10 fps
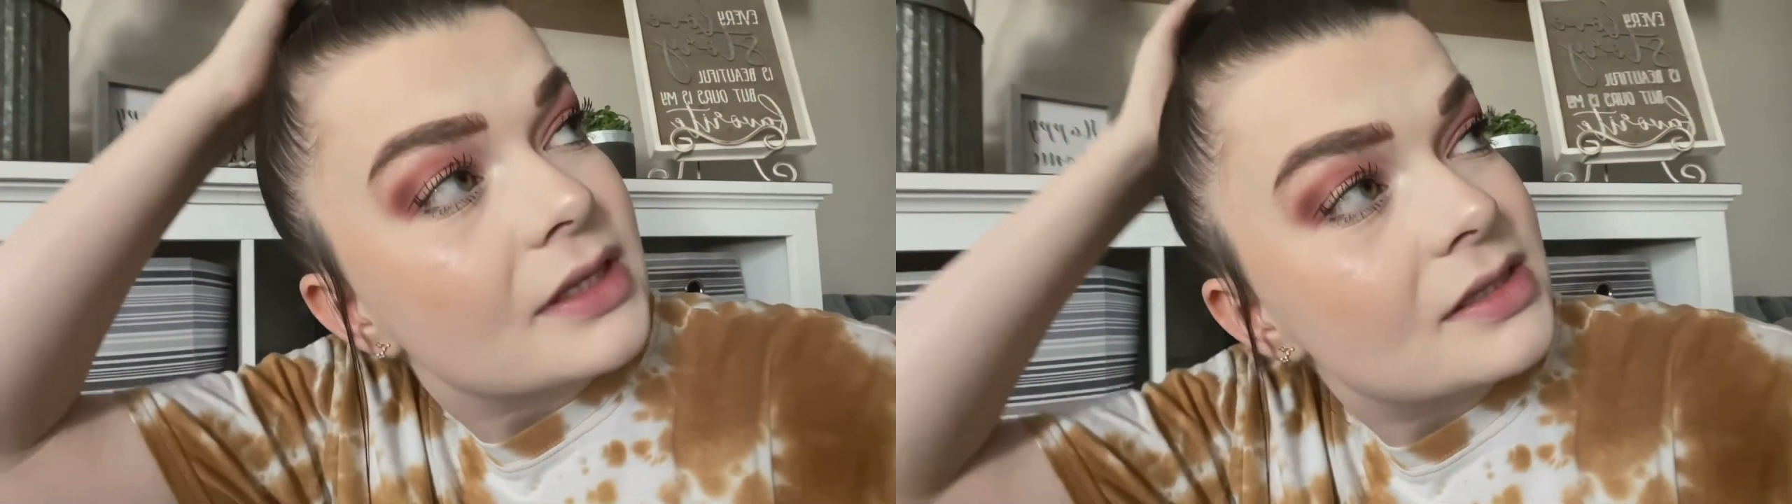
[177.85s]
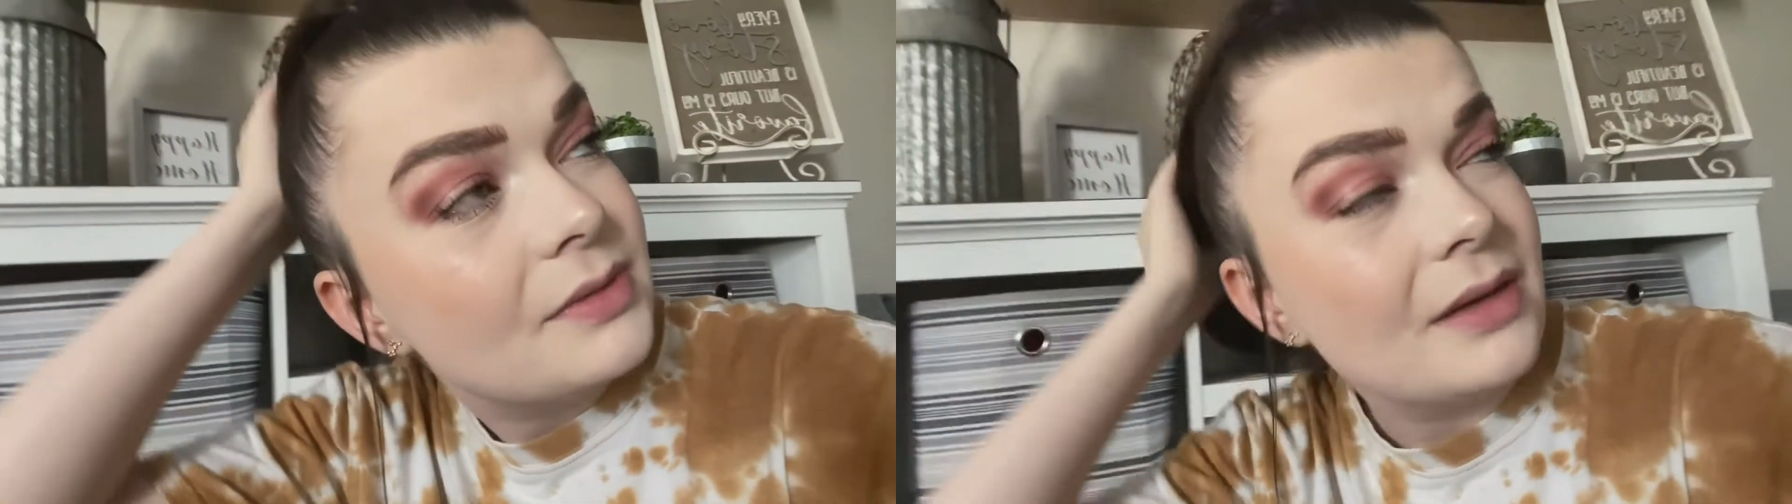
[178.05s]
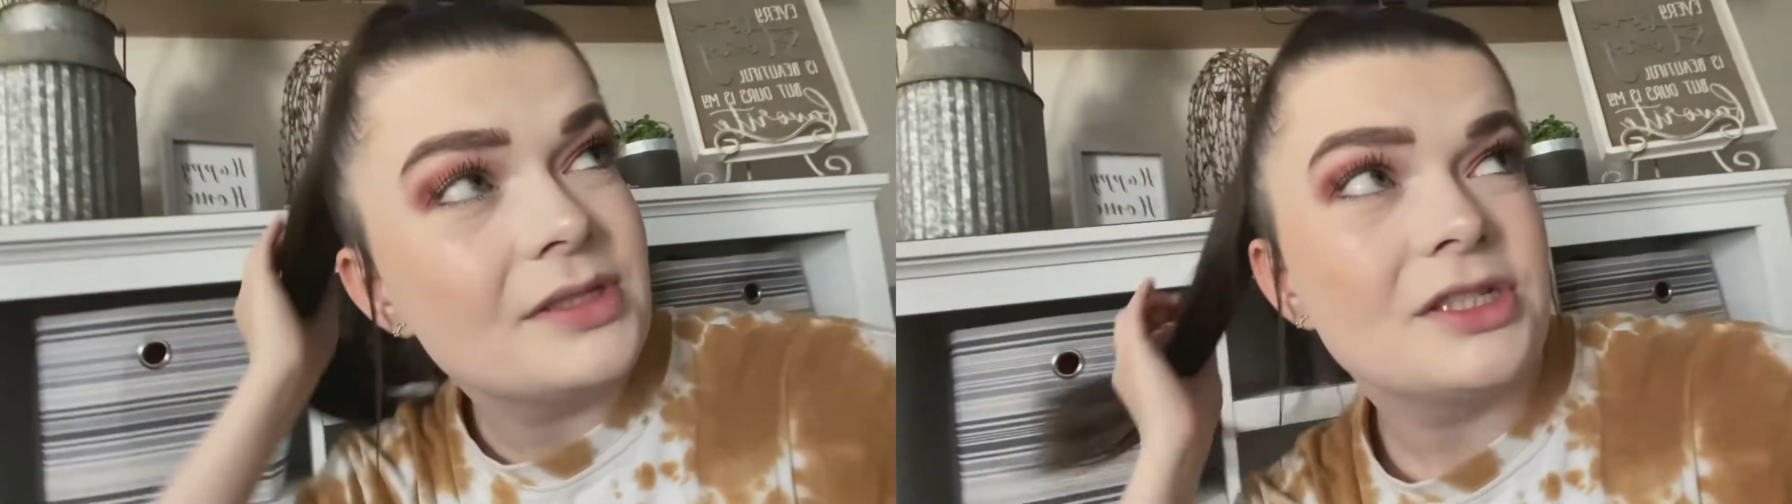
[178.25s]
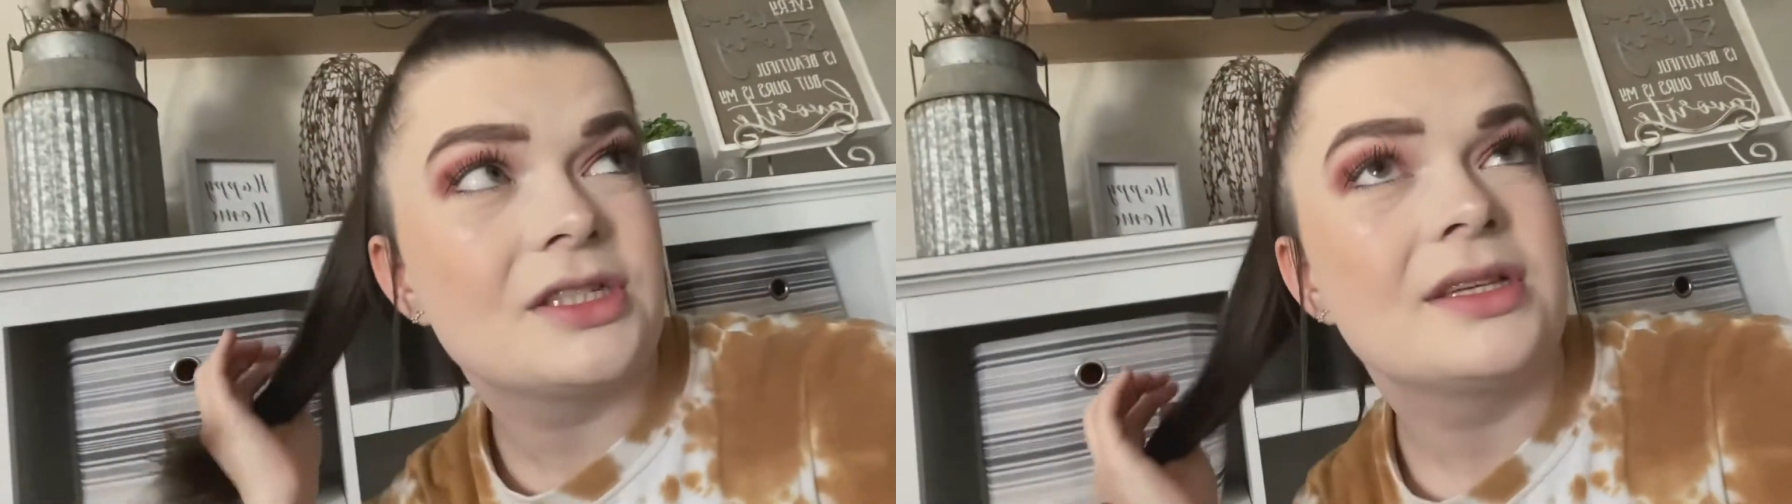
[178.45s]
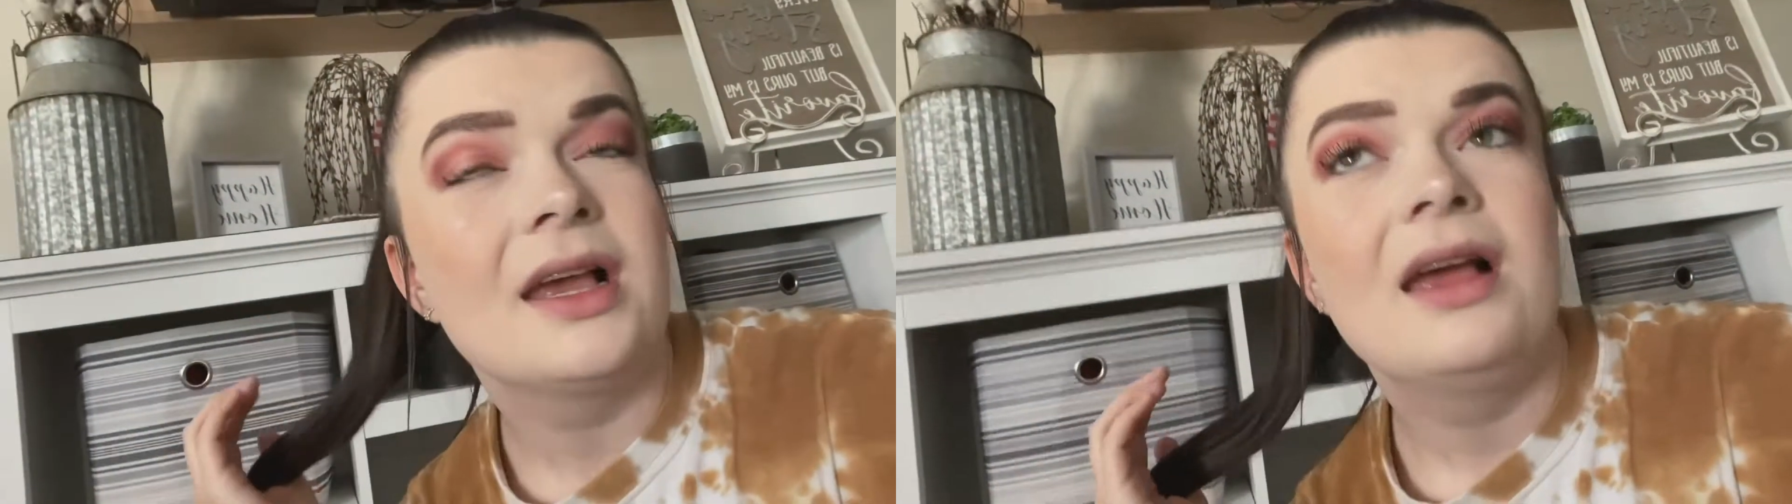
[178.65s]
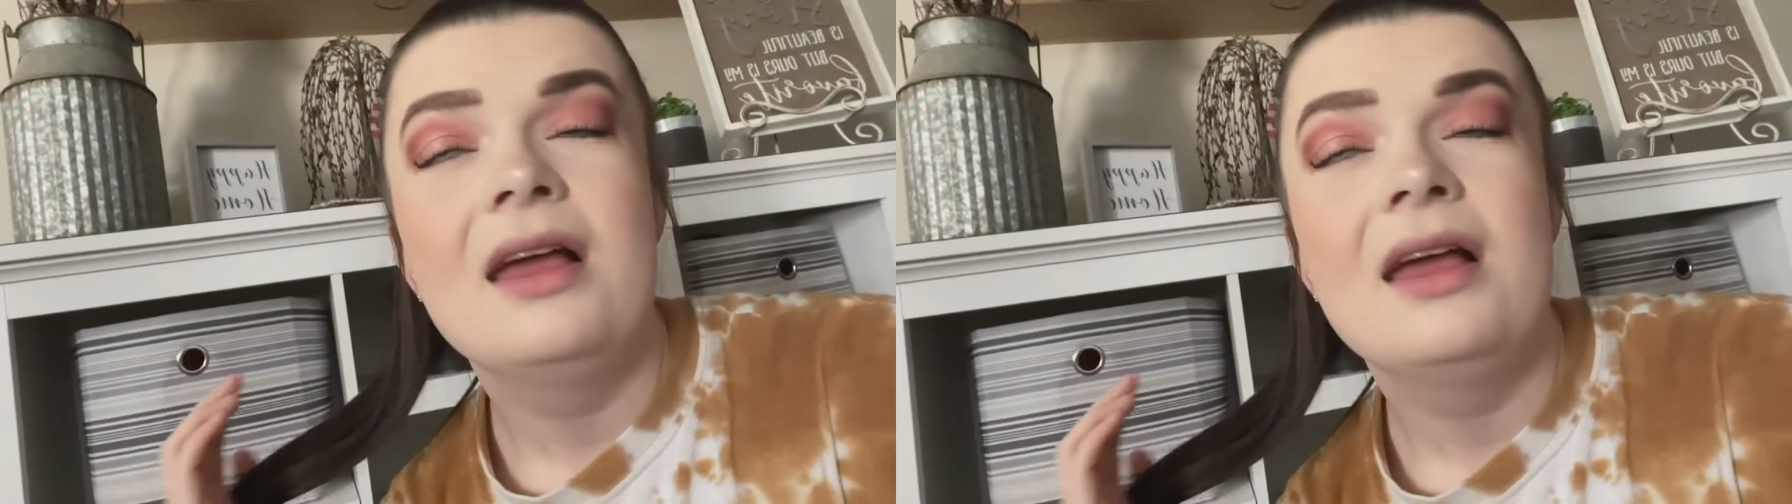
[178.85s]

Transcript: sometimes it just